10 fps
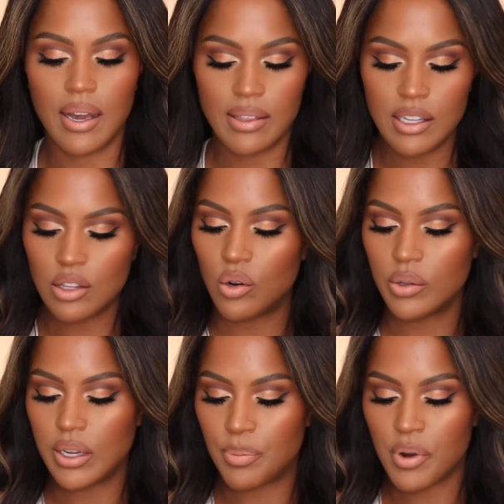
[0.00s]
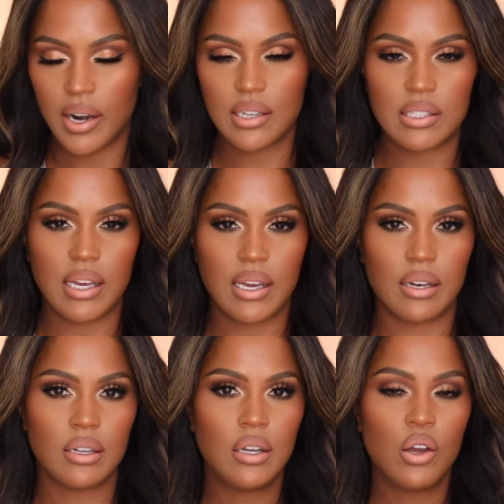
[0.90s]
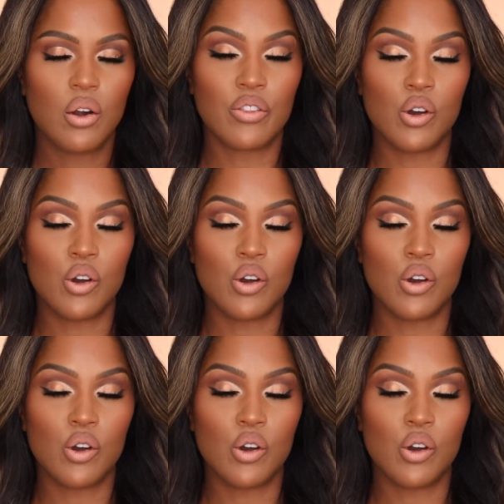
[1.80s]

I think the only products that or